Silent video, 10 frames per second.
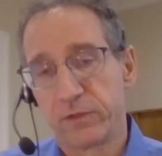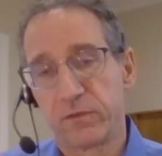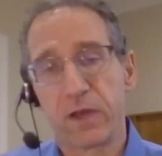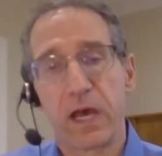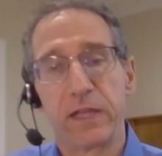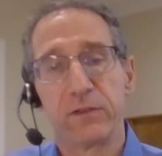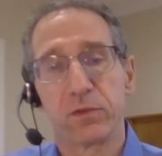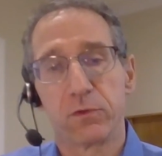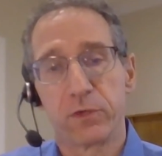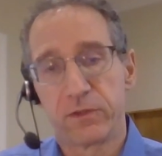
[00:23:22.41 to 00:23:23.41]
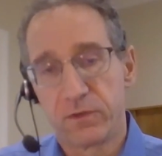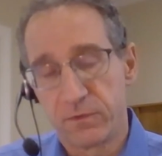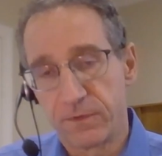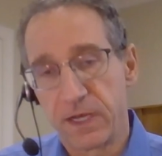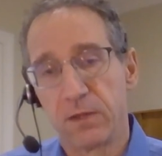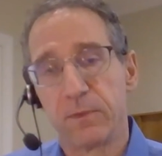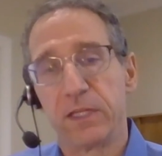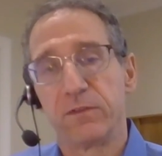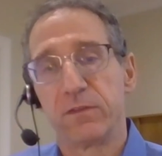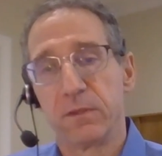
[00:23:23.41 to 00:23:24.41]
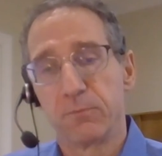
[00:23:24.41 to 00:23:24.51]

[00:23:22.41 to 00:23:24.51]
design to learning to development to